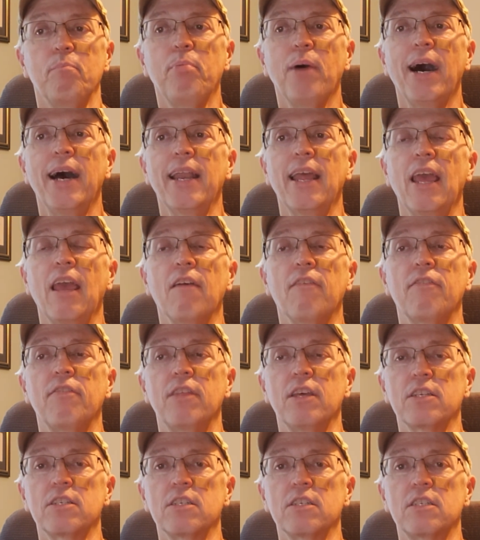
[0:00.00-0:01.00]
But
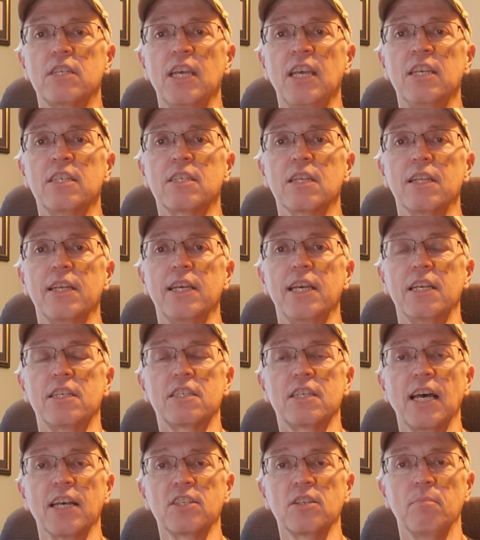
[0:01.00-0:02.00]
if this is easily
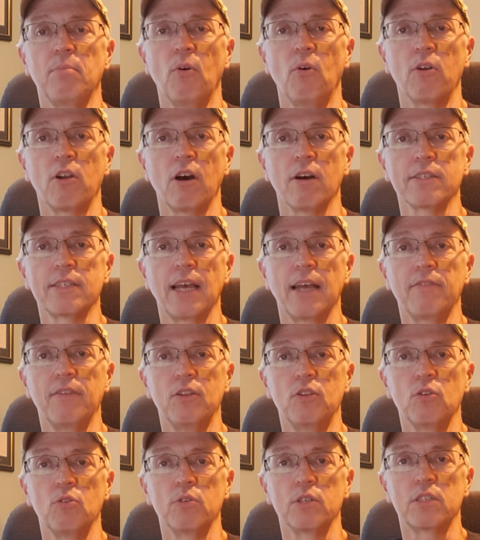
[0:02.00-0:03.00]
accessible and all I have
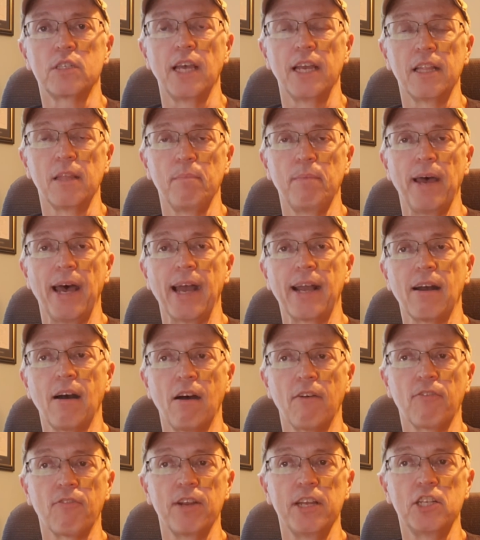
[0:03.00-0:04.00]
to do is take the pack
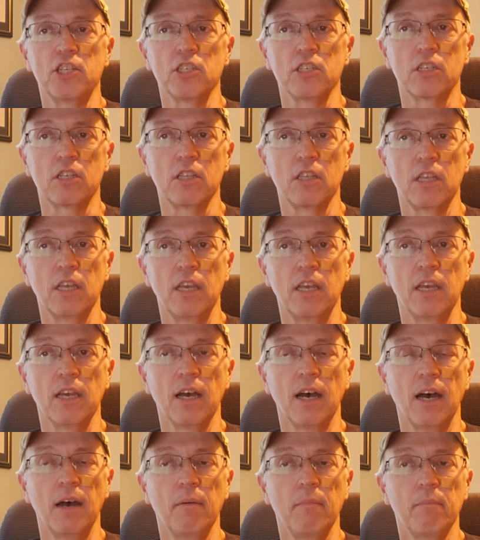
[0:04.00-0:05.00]
off, reach into
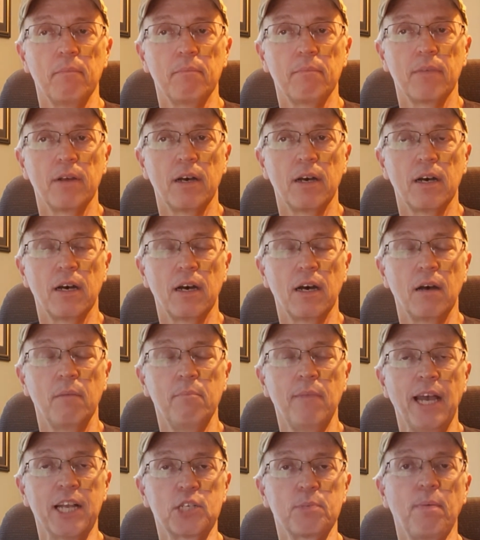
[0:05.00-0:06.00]
the
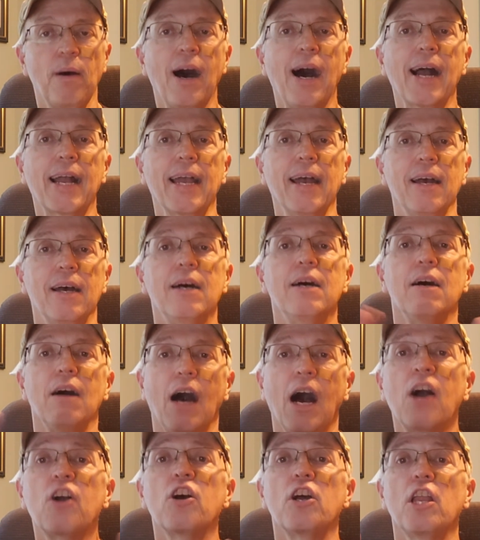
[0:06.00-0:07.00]
mesh pocket,
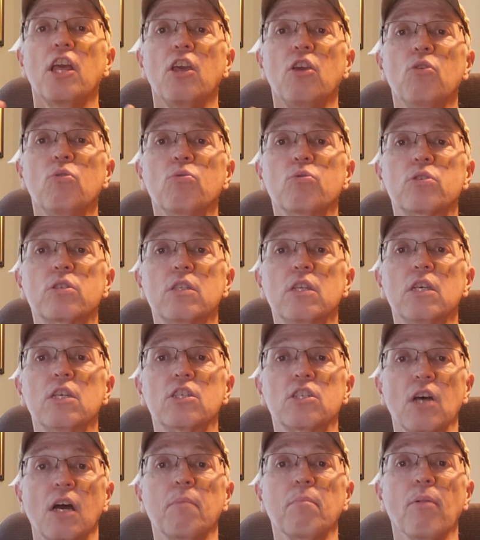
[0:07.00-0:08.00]
I'm going to use the
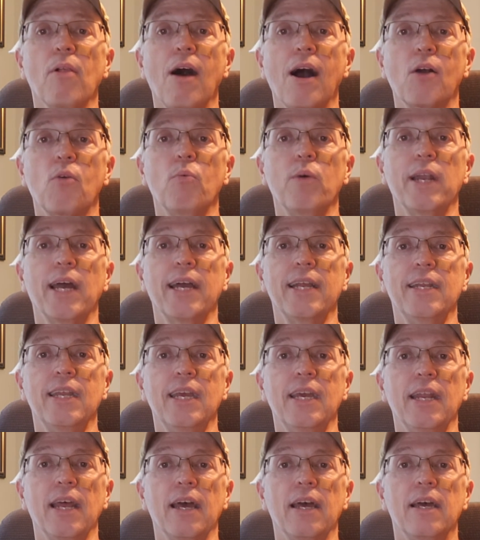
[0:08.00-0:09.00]
sunblock when I
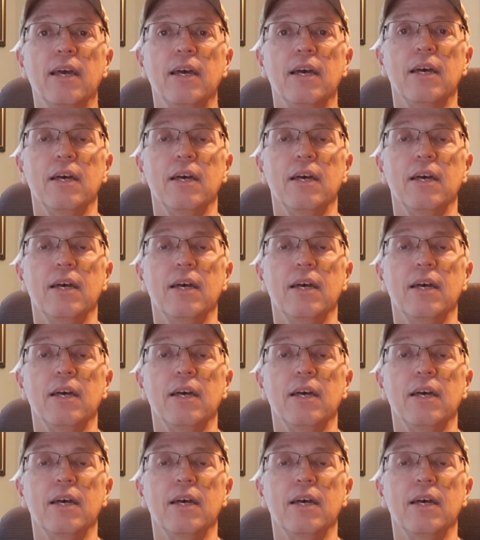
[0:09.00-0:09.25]
need it.